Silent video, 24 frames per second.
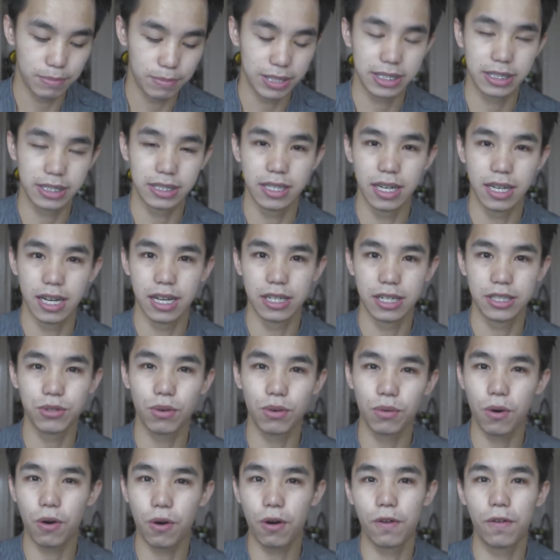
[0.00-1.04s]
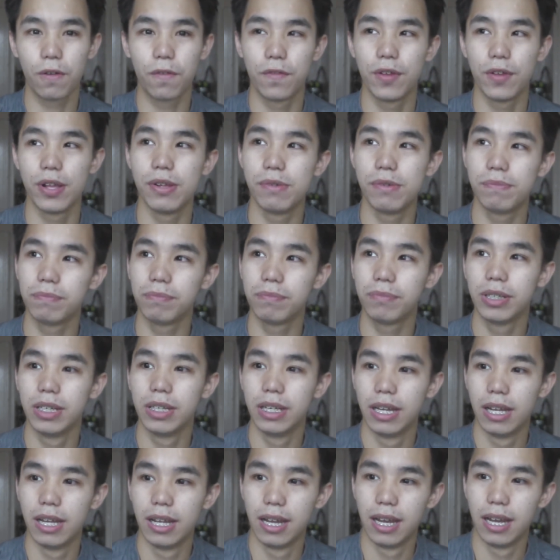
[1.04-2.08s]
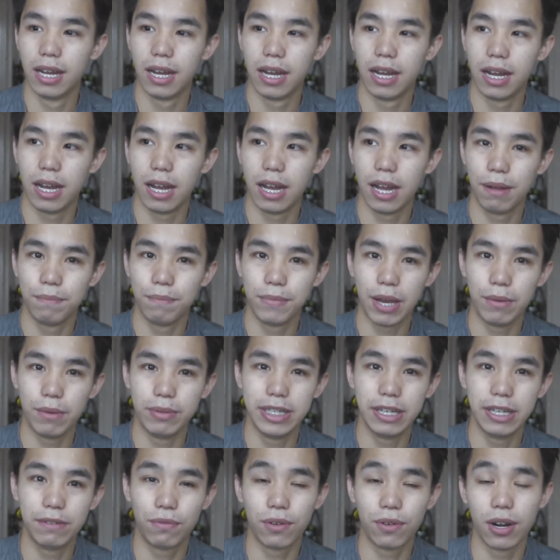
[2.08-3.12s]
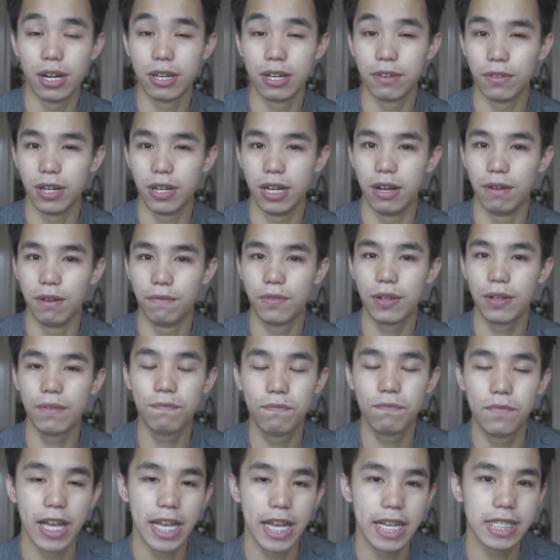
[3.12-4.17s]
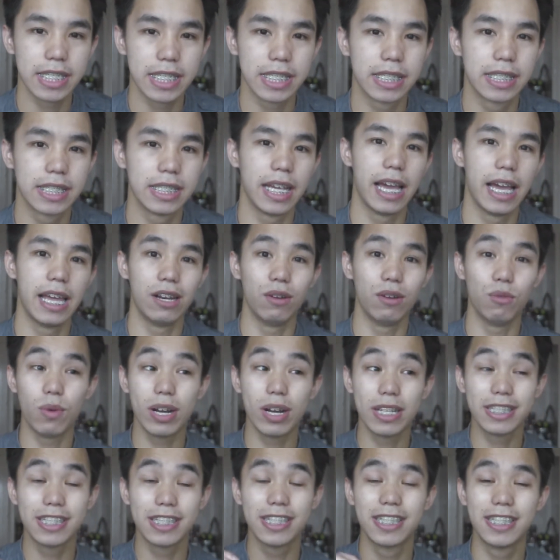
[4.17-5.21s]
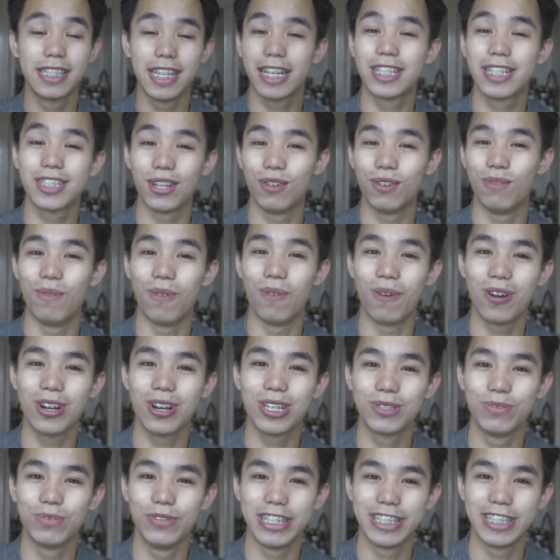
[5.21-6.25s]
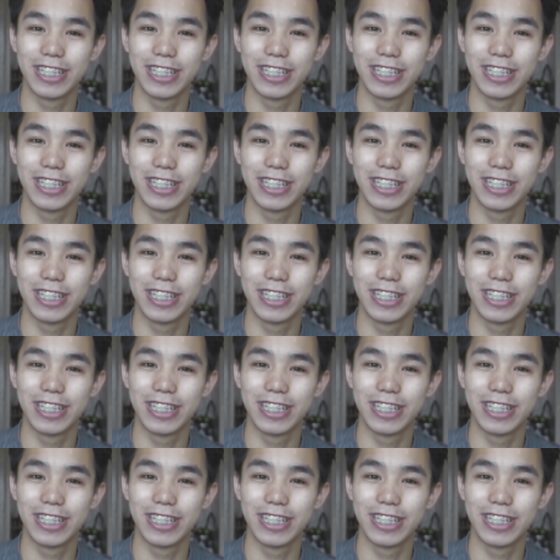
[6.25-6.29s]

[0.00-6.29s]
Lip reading: It's a short horror film that we did for our film fest, and it won 6 awards,